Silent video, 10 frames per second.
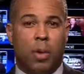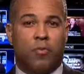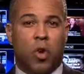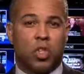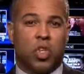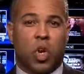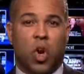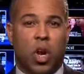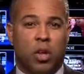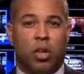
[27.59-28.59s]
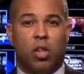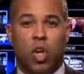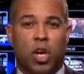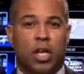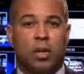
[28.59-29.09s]
I mean, first they're going to
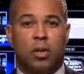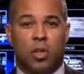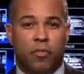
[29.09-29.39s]
look and